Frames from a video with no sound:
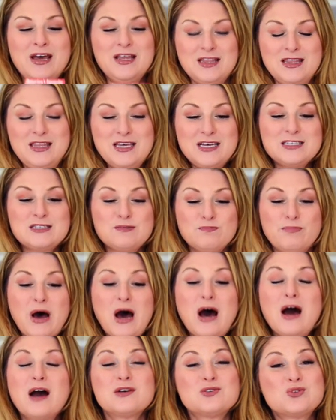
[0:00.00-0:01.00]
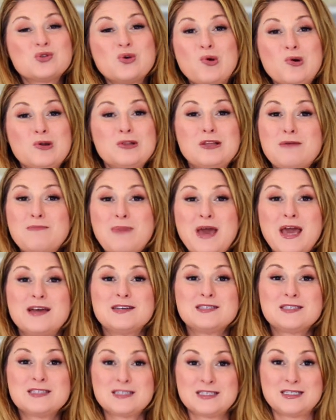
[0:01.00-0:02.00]
This box only makes
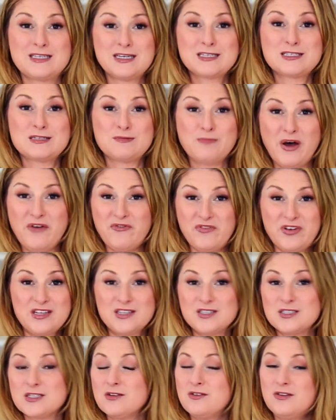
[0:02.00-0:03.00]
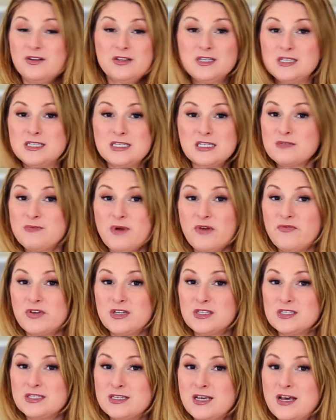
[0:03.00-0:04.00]
six muffins, only six
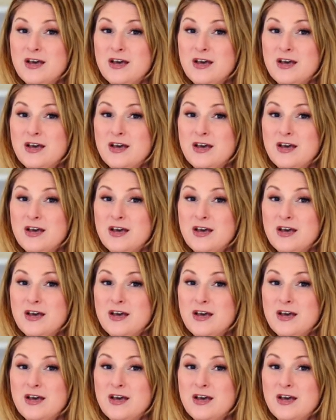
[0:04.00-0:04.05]
muffins.